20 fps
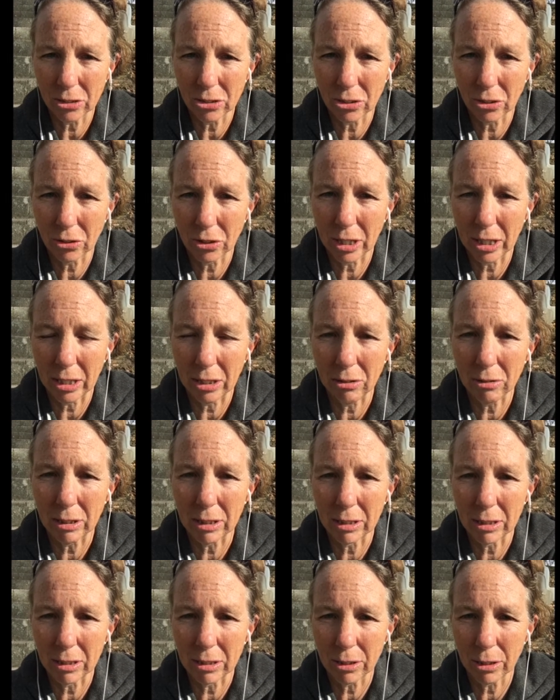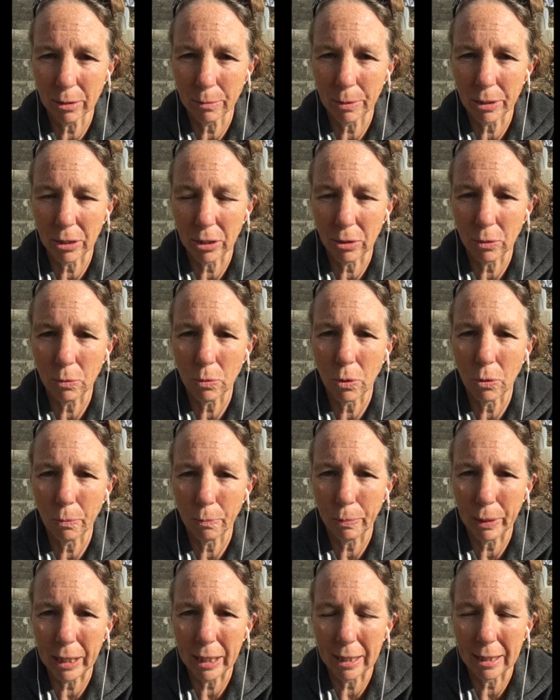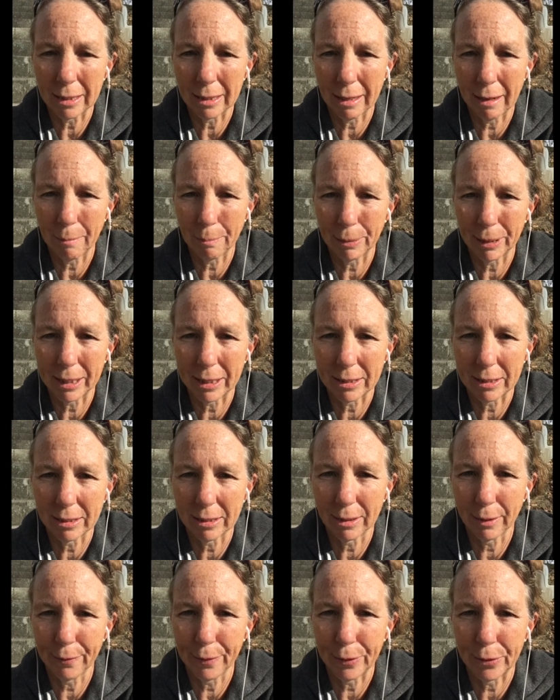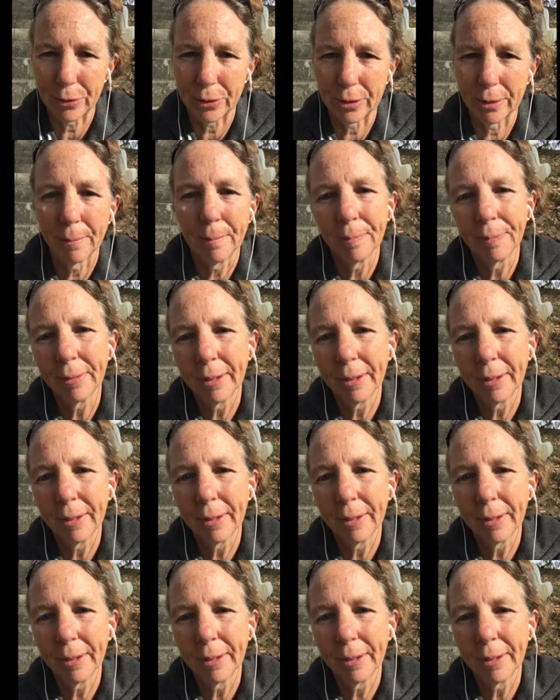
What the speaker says: so that you can determine you won't be in that place in the future.